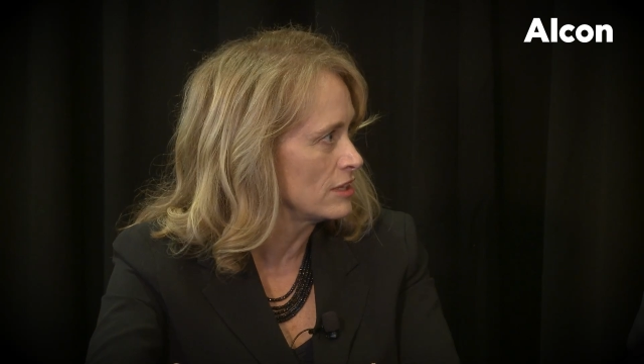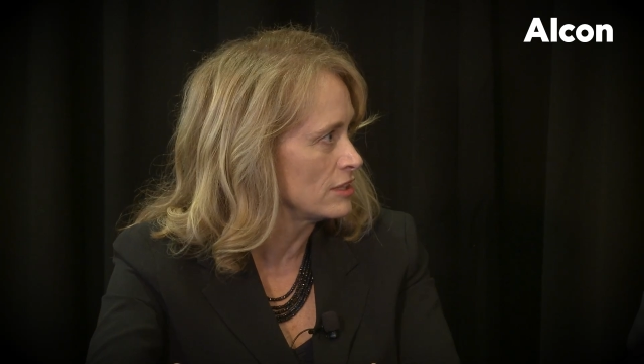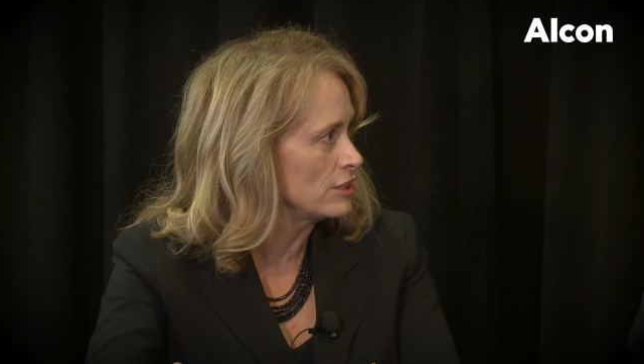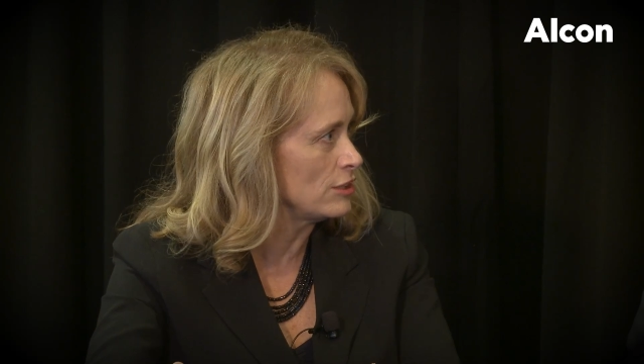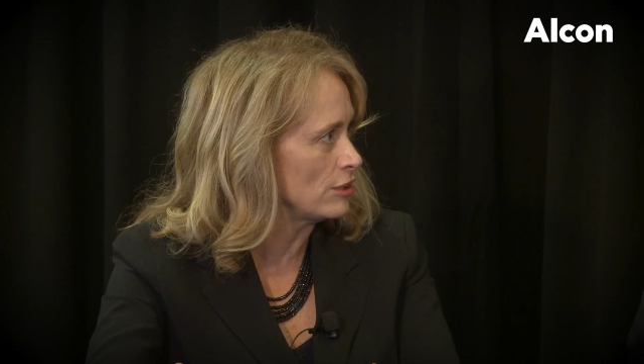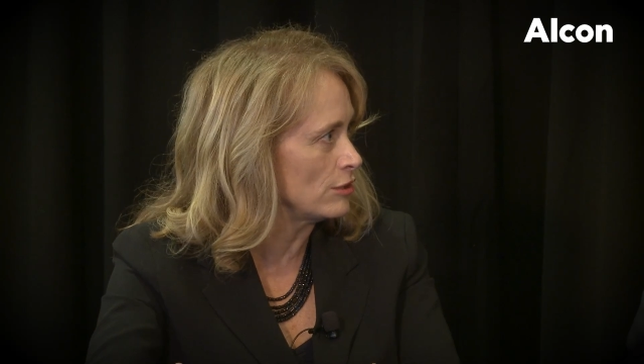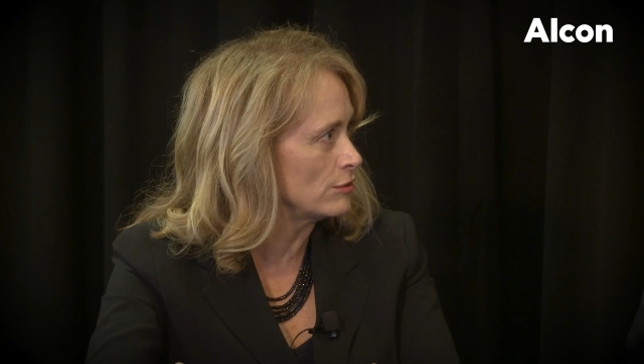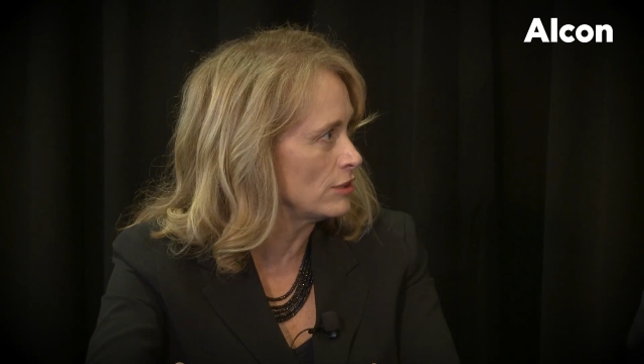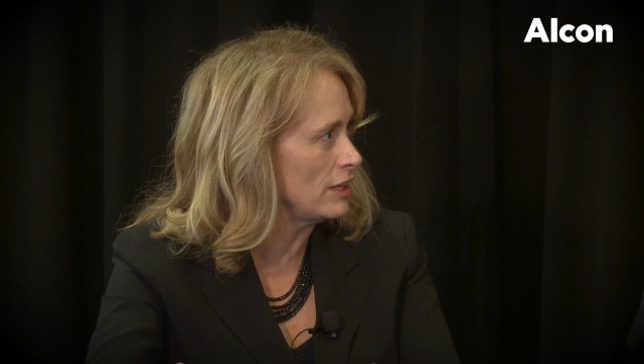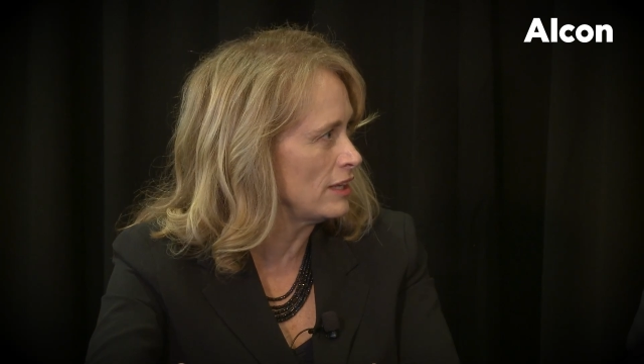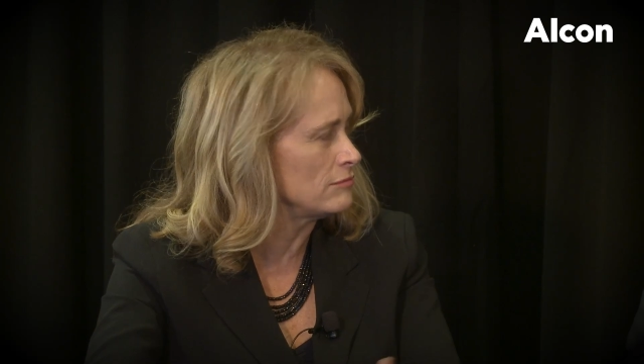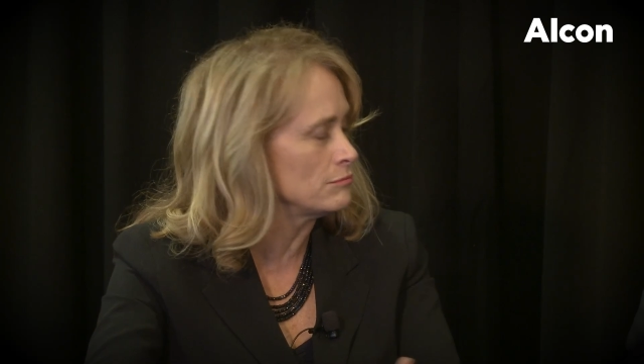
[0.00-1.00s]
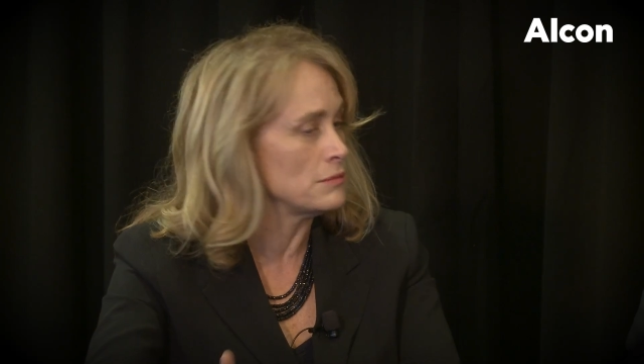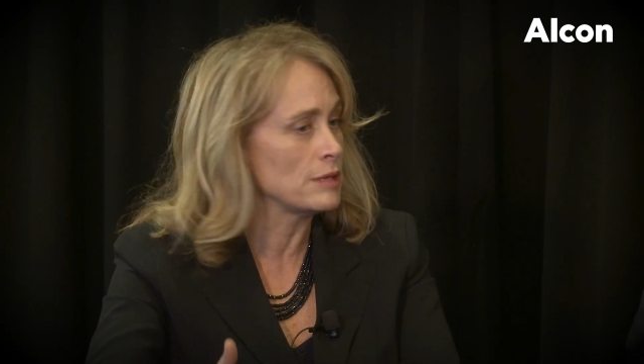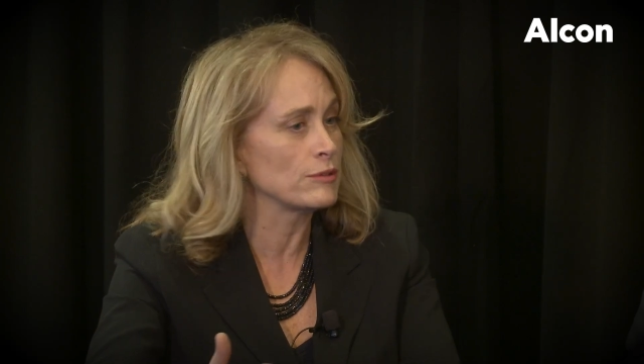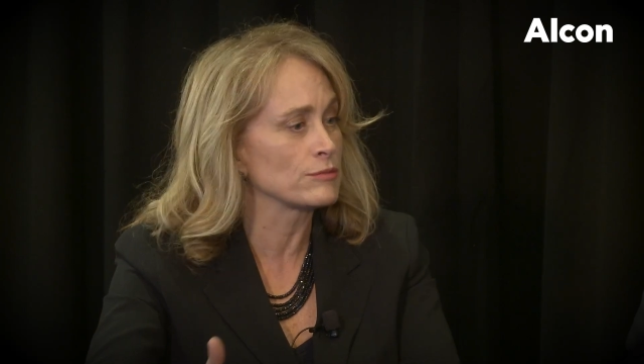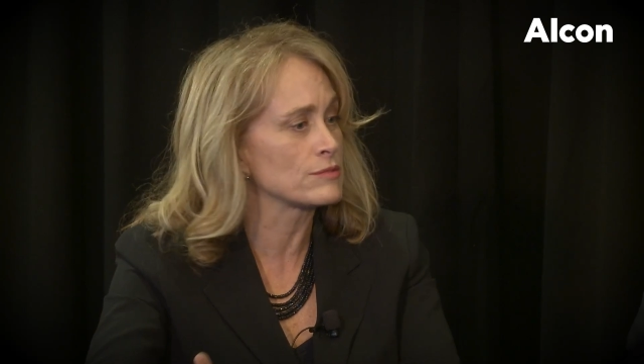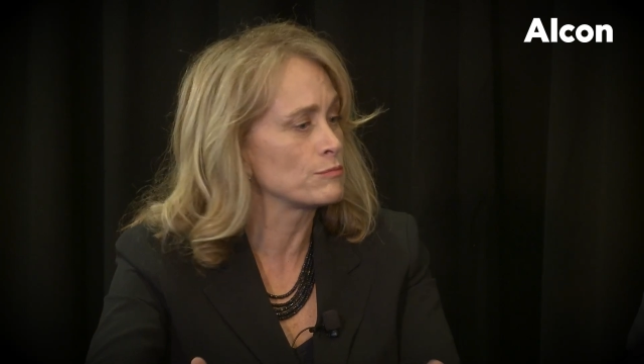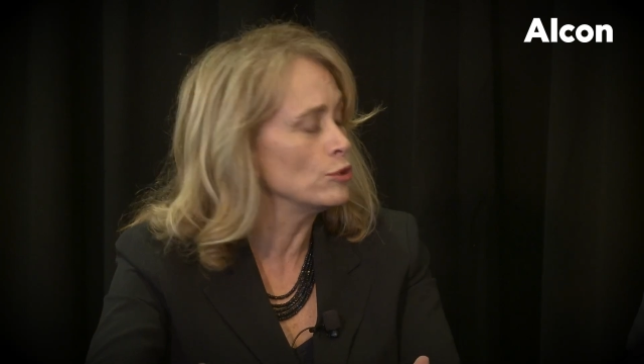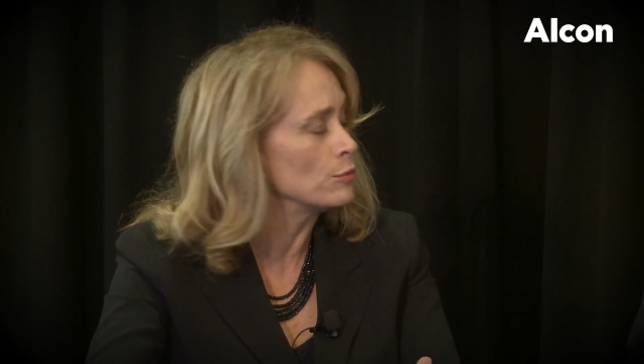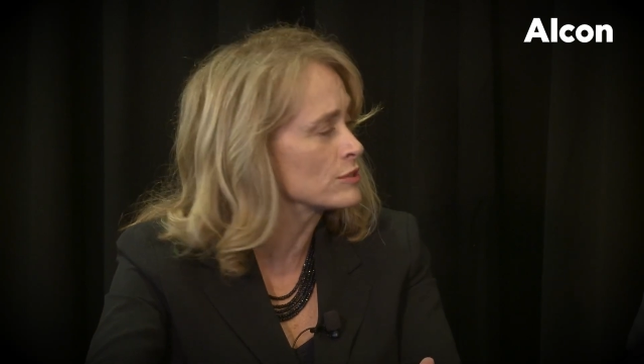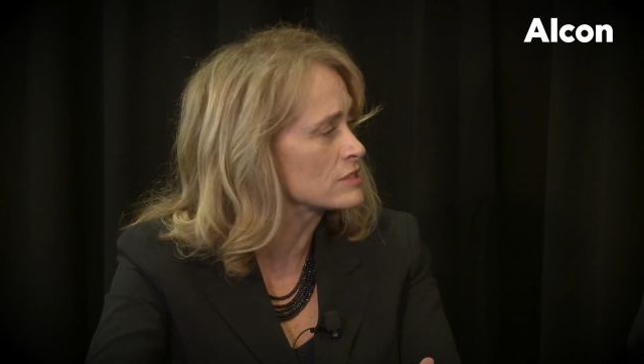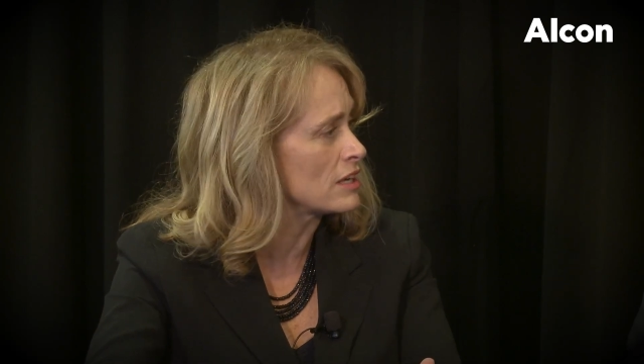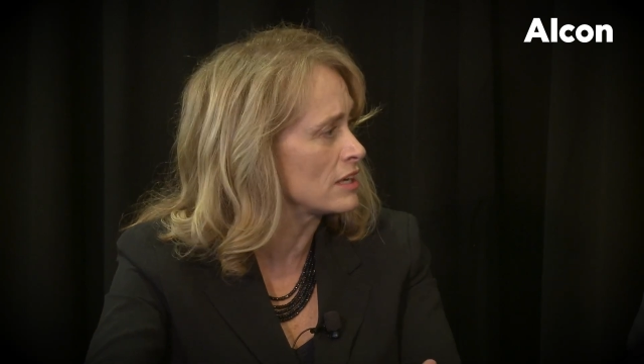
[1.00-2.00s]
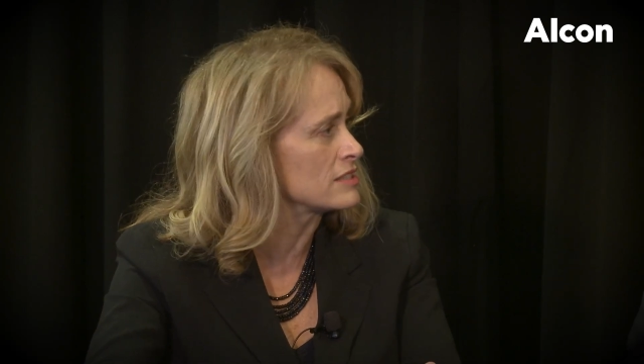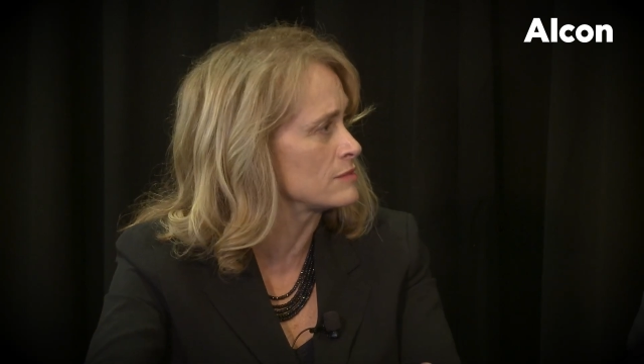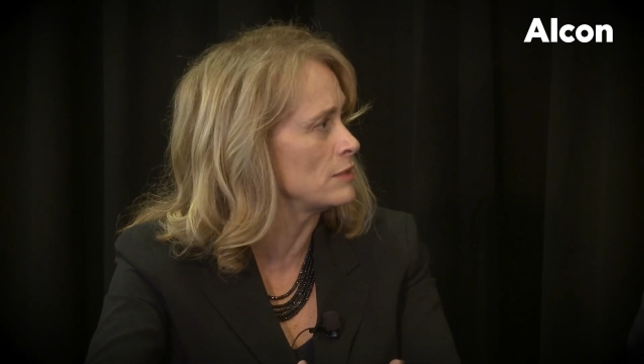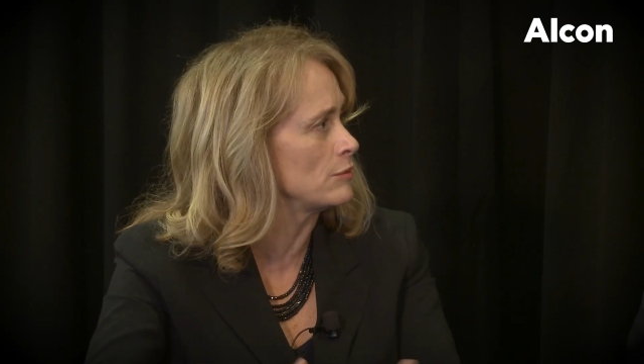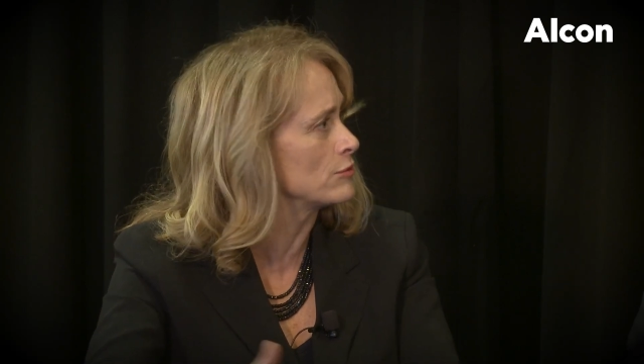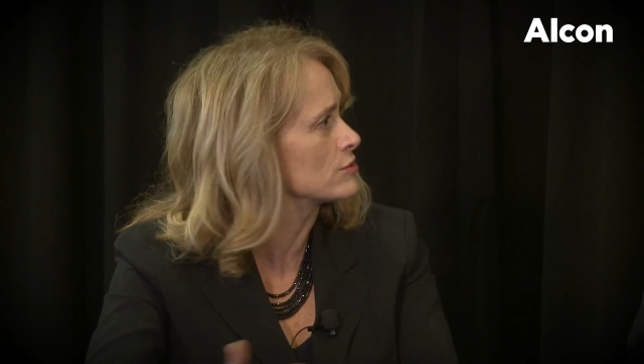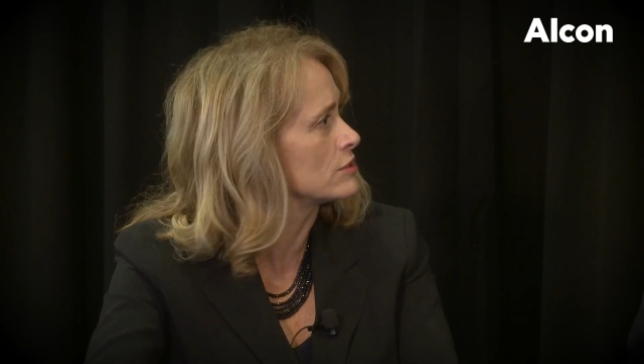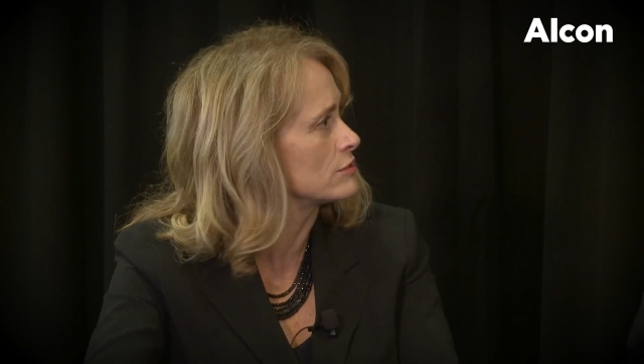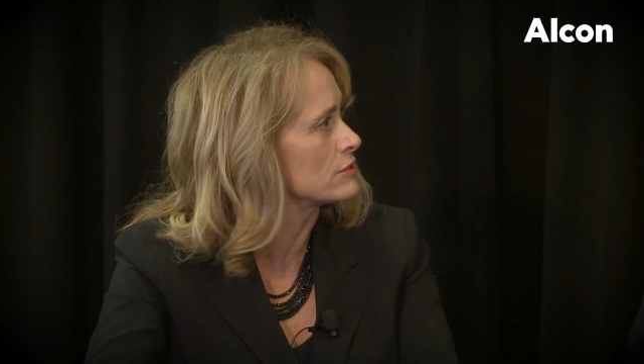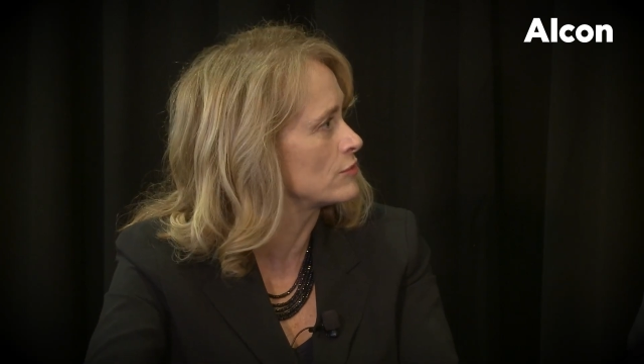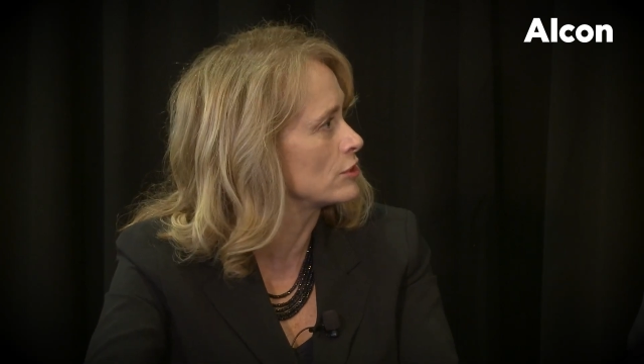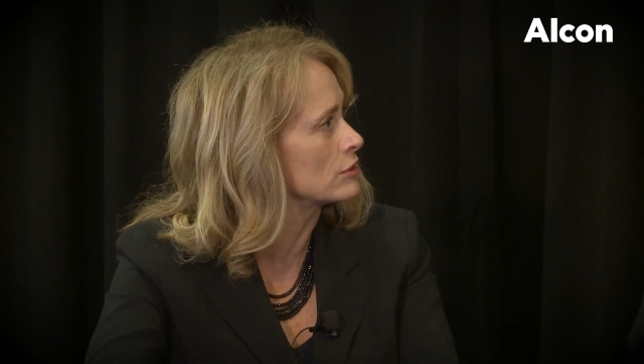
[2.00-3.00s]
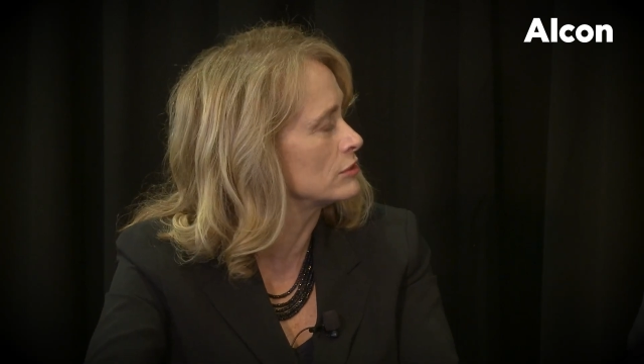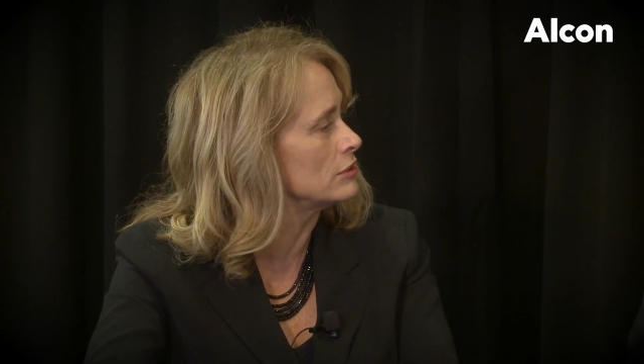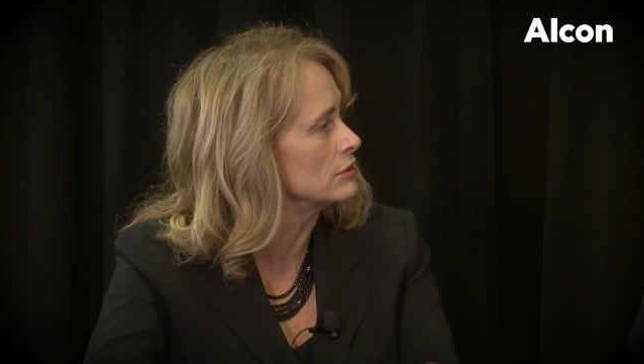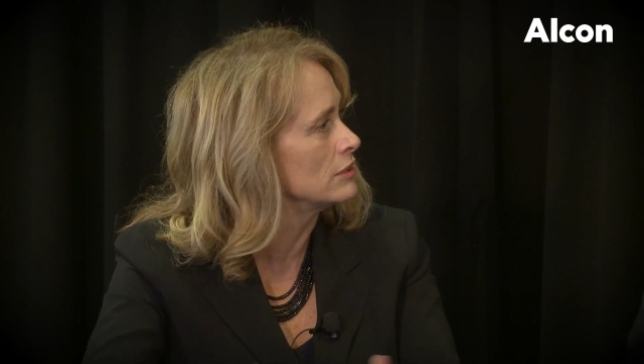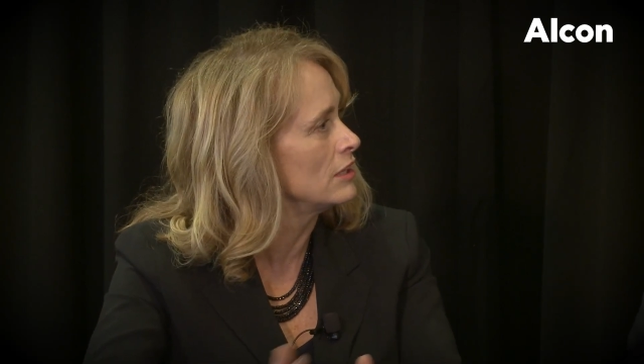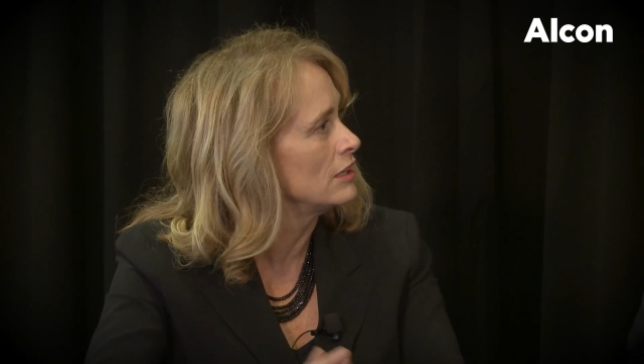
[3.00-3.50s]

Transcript: and maybe it was pupil size, maybe it was the spherical